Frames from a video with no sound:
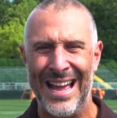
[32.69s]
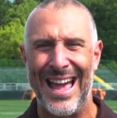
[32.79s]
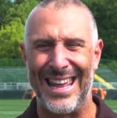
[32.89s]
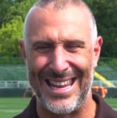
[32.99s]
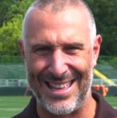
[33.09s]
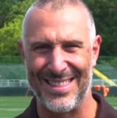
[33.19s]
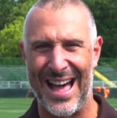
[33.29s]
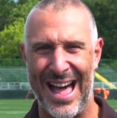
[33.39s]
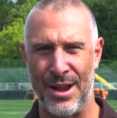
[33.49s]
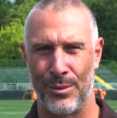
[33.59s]
and in the
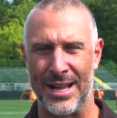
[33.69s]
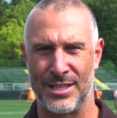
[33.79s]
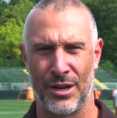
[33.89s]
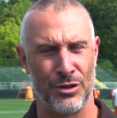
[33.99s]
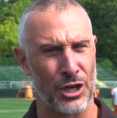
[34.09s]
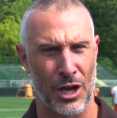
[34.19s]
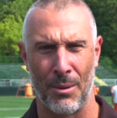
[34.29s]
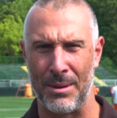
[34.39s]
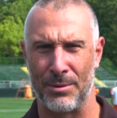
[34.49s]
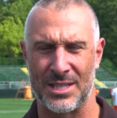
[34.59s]
high red zone,
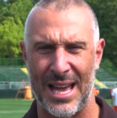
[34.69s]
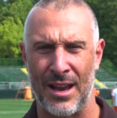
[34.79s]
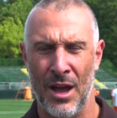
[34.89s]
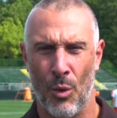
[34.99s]
Jacoby Brissett